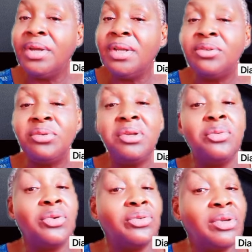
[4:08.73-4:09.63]
and totally
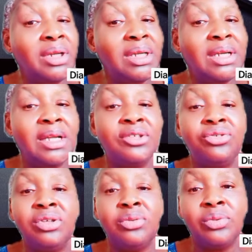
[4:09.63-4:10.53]
won't lay and
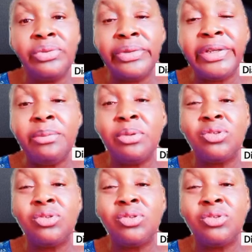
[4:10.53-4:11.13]
turn one name,